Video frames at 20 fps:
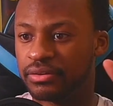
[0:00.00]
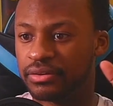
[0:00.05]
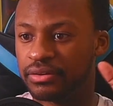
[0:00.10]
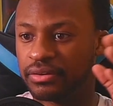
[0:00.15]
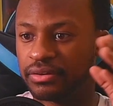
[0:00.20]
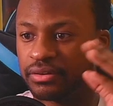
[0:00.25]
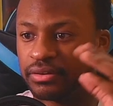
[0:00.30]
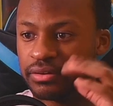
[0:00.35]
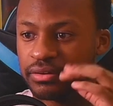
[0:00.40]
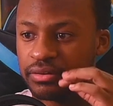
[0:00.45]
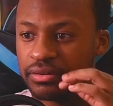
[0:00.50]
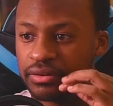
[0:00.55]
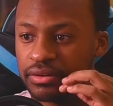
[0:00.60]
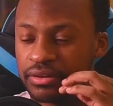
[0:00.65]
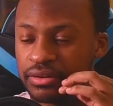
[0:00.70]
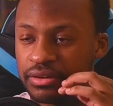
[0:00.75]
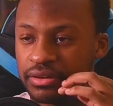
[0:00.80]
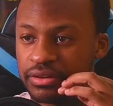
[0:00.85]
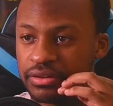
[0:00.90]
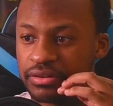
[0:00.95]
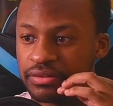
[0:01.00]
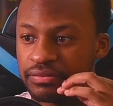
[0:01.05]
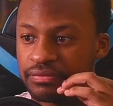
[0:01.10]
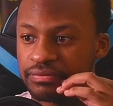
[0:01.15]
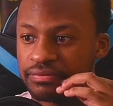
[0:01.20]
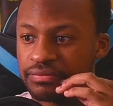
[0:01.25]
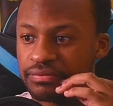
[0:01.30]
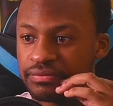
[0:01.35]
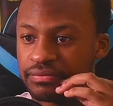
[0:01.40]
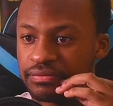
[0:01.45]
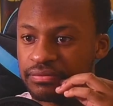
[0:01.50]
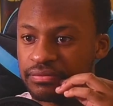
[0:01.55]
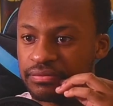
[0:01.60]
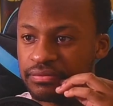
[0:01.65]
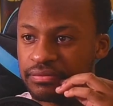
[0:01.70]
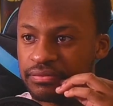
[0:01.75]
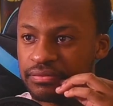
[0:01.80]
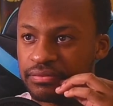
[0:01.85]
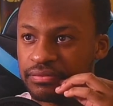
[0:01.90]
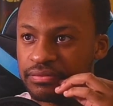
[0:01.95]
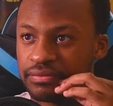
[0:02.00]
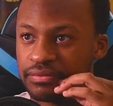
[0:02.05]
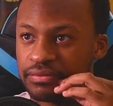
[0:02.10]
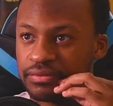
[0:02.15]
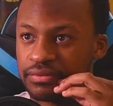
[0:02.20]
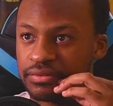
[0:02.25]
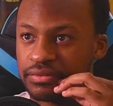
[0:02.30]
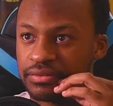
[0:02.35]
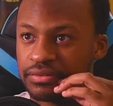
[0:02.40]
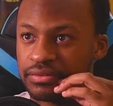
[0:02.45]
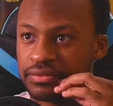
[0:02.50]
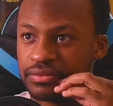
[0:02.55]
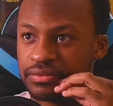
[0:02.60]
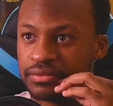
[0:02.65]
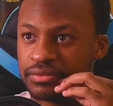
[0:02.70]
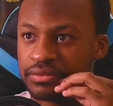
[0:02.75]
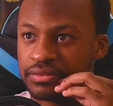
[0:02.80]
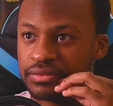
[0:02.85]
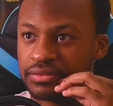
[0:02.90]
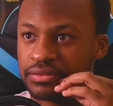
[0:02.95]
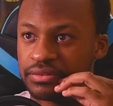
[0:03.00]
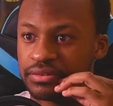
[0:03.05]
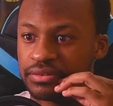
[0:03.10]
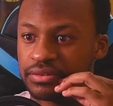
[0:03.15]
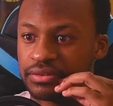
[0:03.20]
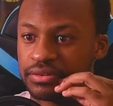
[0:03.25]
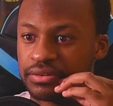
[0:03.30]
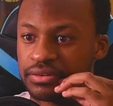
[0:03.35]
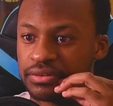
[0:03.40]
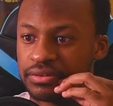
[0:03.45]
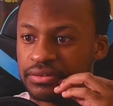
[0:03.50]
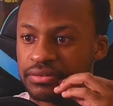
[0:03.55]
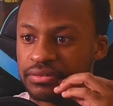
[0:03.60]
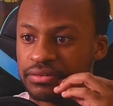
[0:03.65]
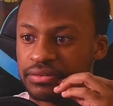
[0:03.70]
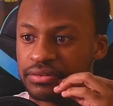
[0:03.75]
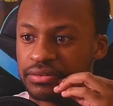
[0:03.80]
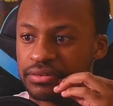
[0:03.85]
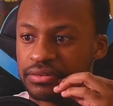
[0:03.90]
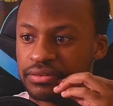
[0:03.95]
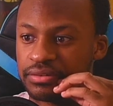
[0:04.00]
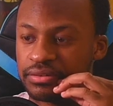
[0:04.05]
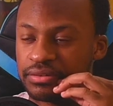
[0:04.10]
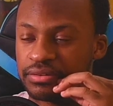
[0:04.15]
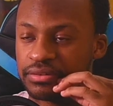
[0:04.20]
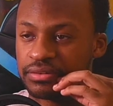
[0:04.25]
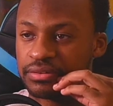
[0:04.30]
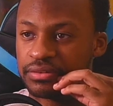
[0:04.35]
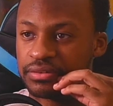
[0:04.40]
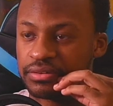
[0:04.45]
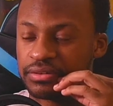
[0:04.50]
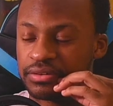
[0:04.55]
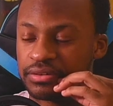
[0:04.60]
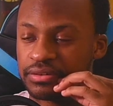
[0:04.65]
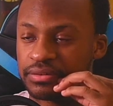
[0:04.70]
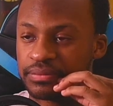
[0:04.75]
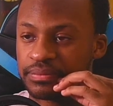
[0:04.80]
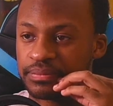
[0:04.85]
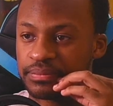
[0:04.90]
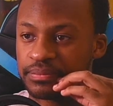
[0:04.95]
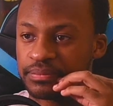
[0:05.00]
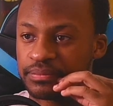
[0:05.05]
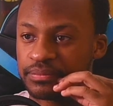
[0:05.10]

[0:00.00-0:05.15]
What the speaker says: [no speech]